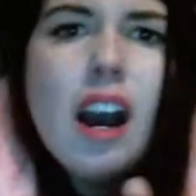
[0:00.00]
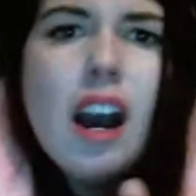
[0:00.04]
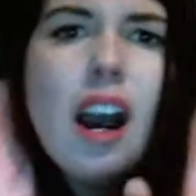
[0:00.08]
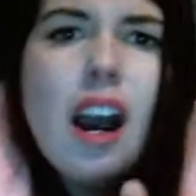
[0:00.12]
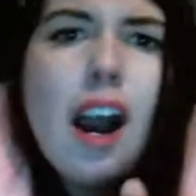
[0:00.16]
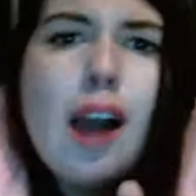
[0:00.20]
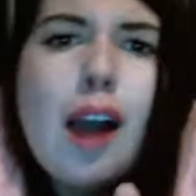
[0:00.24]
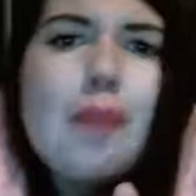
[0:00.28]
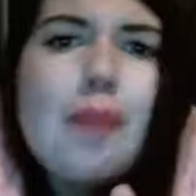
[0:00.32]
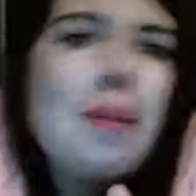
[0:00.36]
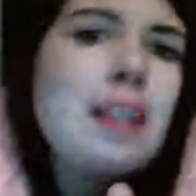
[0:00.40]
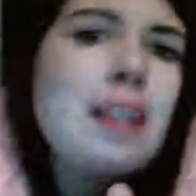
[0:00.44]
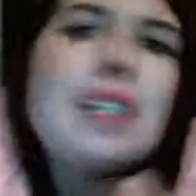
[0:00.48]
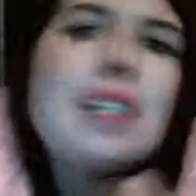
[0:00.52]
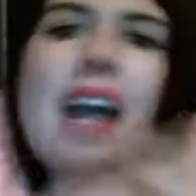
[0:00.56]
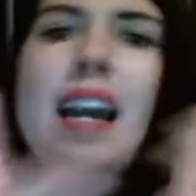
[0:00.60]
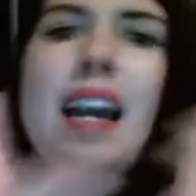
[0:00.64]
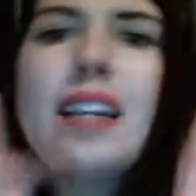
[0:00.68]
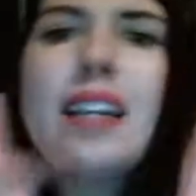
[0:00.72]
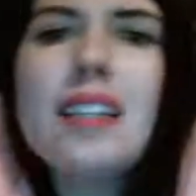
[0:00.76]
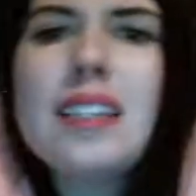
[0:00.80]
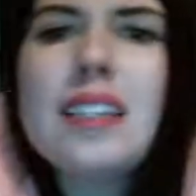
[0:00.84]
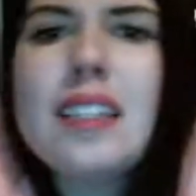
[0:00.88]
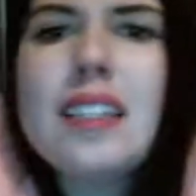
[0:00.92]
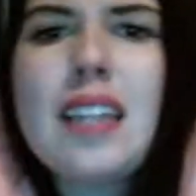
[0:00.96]
My dad
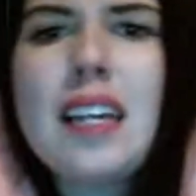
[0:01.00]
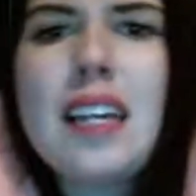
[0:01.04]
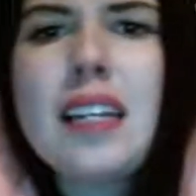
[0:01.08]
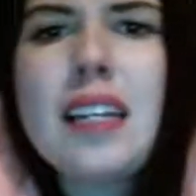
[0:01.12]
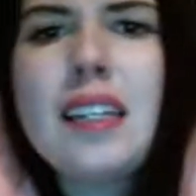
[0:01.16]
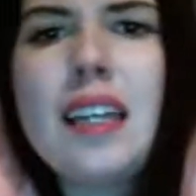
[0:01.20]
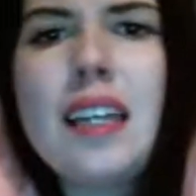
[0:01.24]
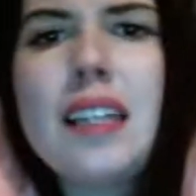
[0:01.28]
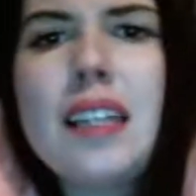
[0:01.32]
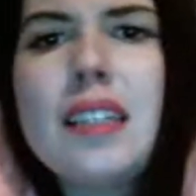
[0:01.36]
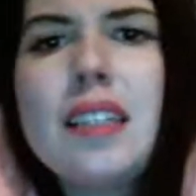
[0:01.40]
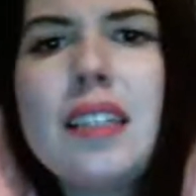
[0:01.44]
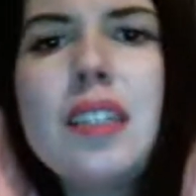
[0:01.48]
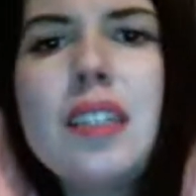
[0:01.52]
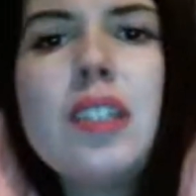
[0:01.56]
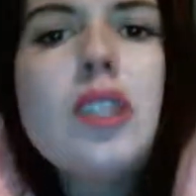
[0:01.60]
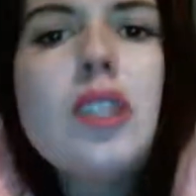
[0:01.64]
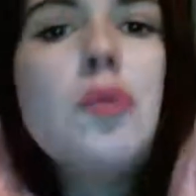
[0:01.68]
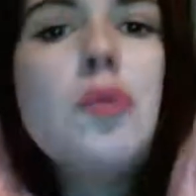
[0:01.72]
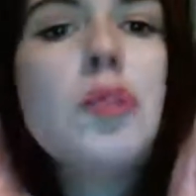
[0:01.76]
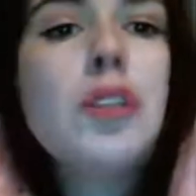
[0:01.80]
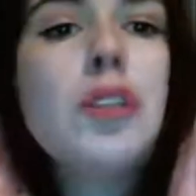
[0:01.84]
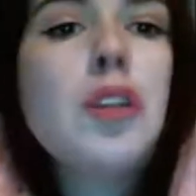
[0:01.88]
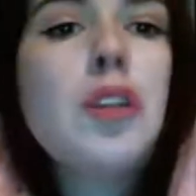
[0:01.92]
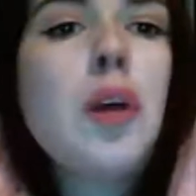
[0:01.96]
had stated that since
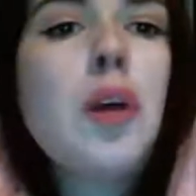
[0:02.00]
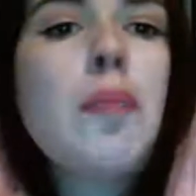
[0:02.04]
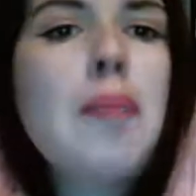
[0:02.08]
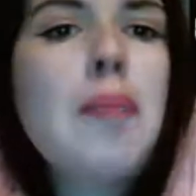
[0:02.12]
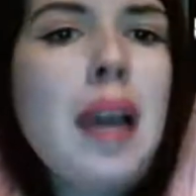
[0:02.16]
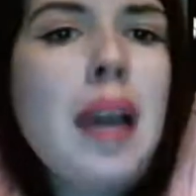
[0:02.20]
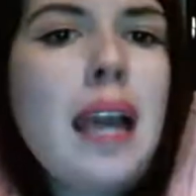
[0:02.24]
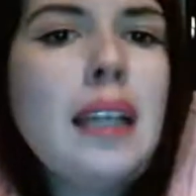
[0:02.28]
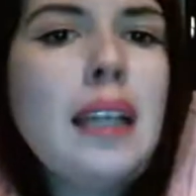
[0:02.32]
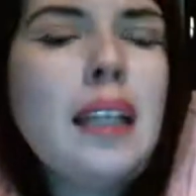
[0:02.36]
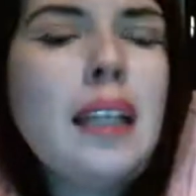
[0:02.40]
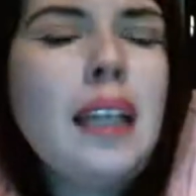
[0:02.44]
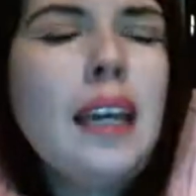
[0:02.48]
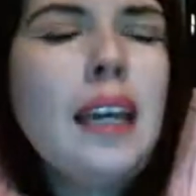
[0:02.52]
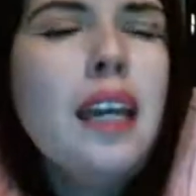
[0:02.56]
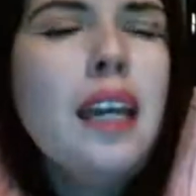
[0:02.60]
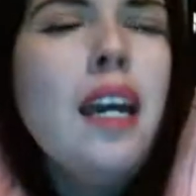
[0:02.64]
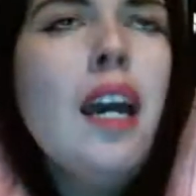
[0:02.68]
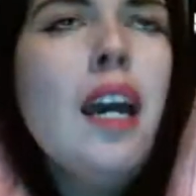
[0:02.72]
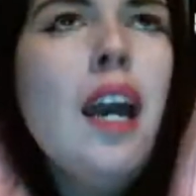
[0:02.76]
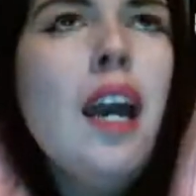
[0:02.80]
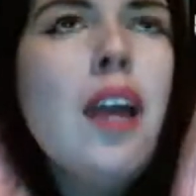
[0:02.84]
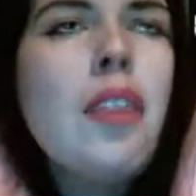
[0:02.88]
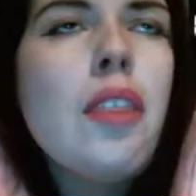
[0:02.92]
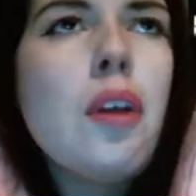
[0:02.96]
he was so manly,
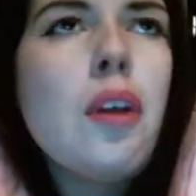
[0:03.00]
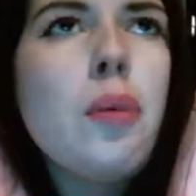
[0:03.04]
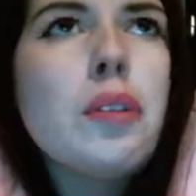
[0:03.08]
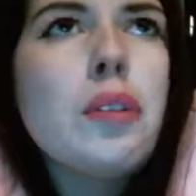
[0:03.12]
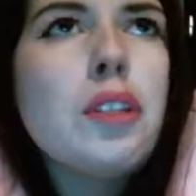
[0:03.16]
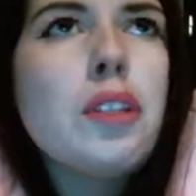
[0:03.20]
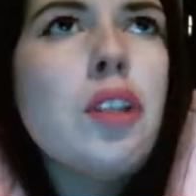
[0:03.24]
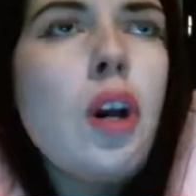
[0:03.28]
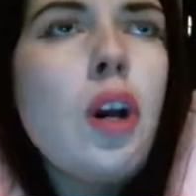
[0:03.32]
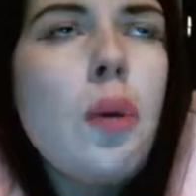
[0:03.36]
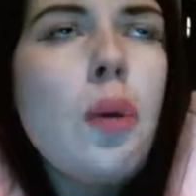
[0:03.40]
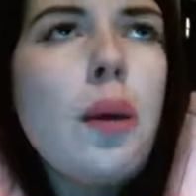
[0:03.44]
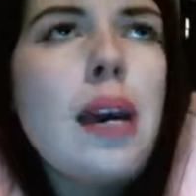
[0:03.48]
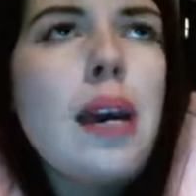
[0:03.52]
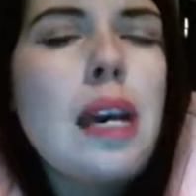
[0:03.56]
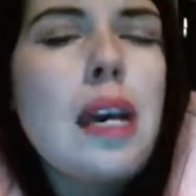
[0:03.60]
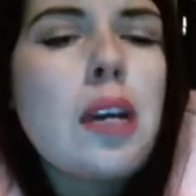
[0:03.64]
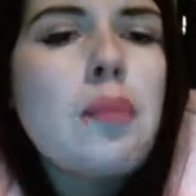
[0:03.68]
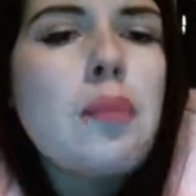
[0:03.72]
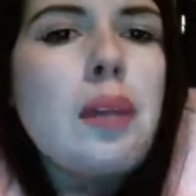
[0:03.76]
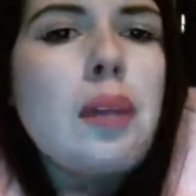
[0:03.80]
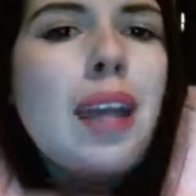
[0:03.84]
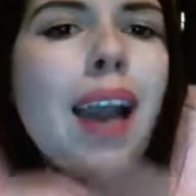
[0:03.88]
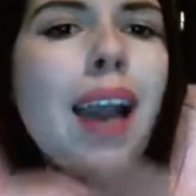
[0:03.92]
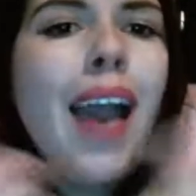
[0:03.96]
there was no way I
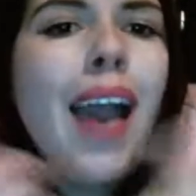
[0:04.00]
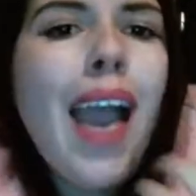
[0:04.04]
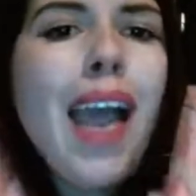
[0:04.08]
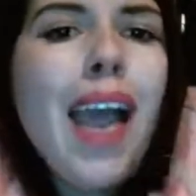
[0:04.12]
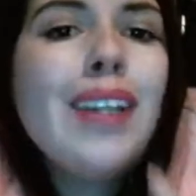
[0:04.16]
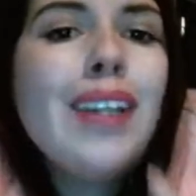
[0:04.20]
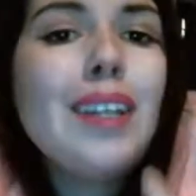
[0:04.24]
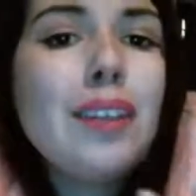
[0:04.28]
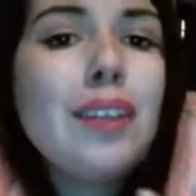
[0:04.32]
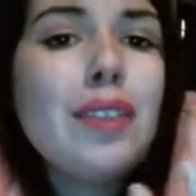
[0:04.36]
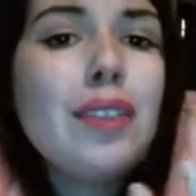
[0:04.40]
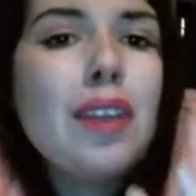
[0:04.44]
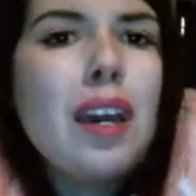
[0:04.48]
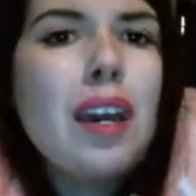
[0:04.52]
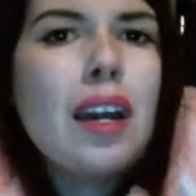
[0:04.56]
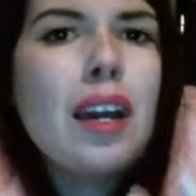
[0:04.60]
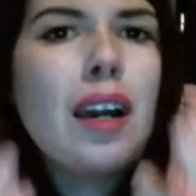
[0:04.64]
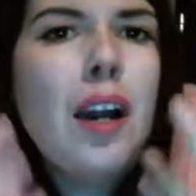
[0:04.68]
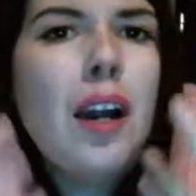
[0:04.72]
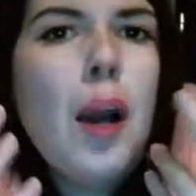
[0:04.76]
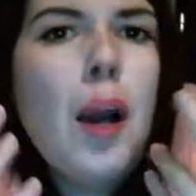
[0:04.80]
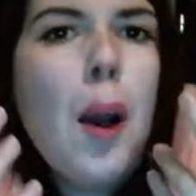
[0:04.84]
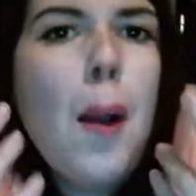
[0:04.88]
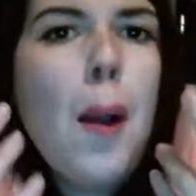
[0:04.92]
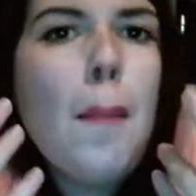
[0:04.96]
could be anything
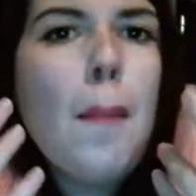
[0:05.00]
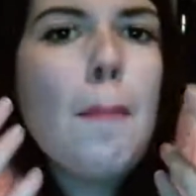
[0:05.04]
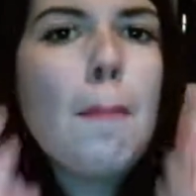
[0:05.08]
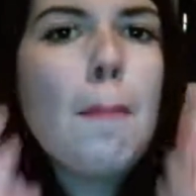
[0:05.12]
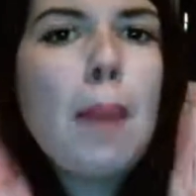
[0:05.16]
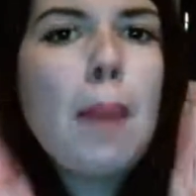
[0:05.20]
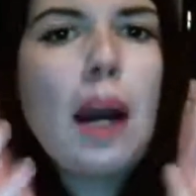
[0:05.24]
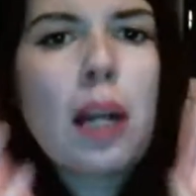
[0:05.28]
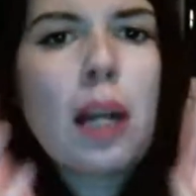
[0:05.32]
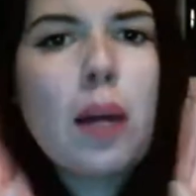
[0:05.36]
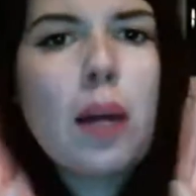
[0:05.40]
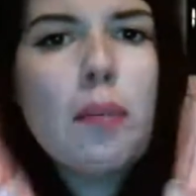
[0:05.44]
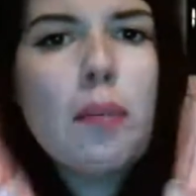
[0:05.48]
but